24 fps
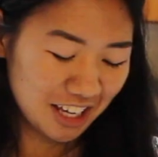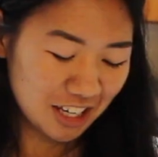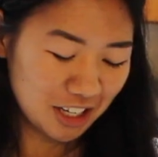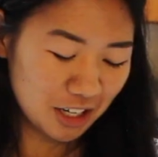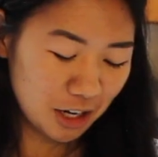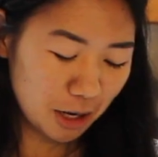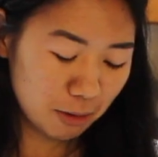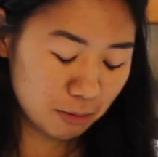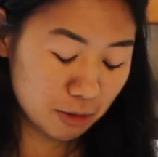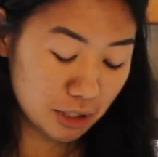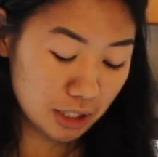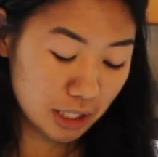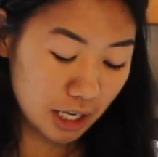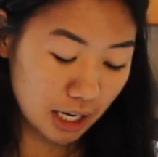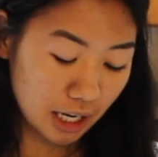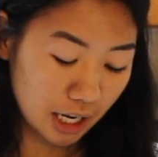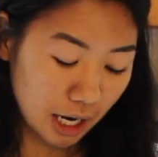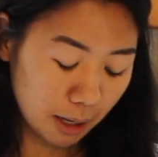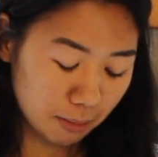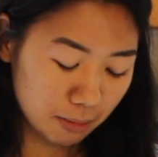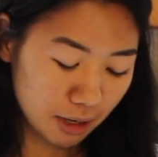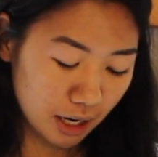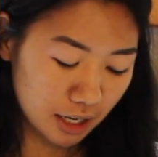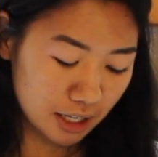No, I'm just kidding.
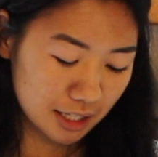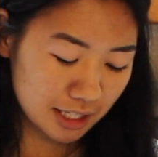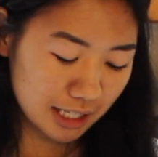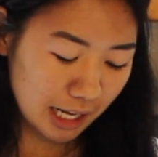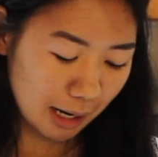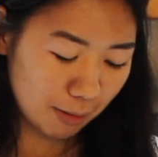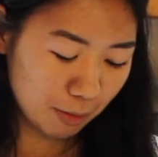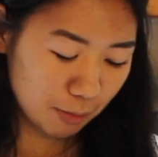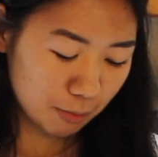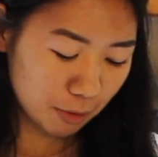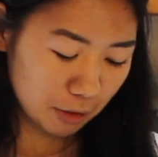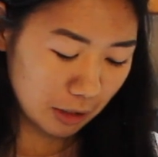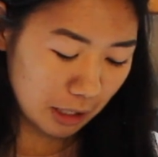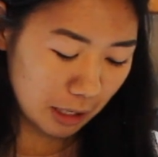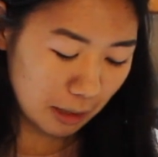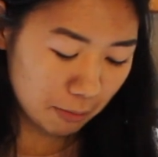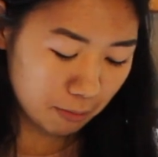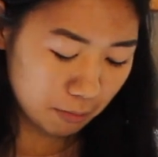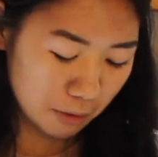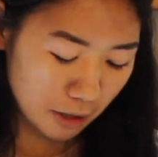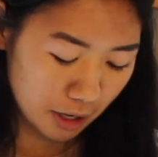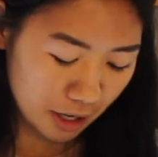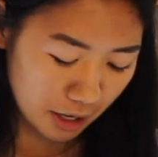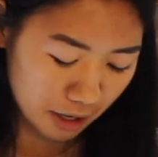I'm not a
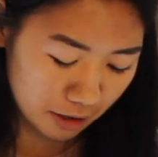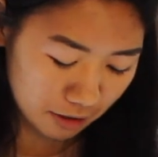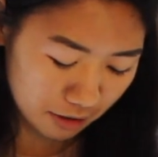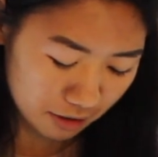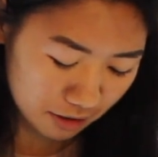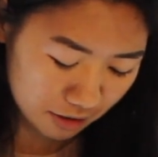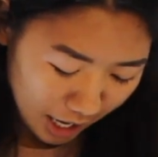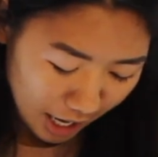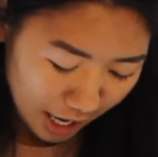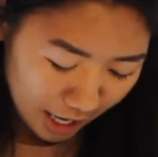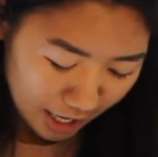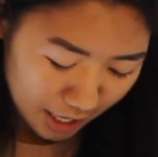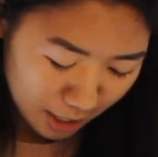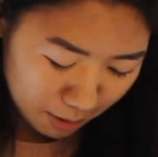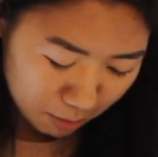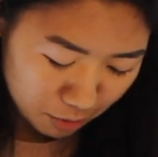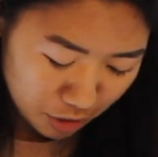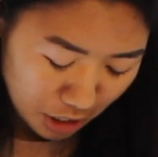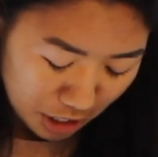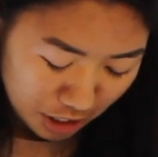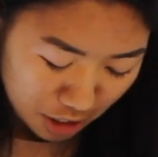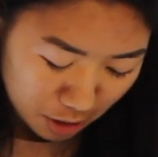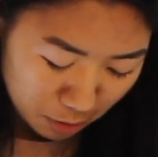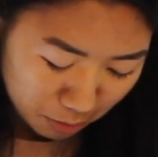cyberbully, but I am
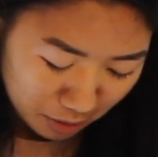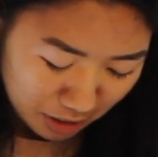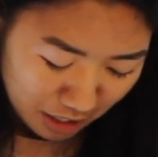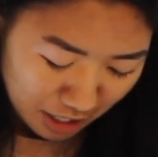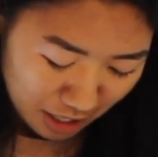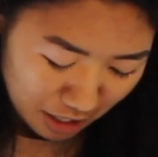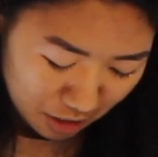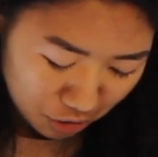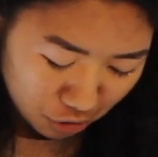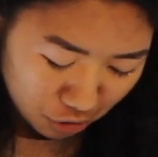genuinely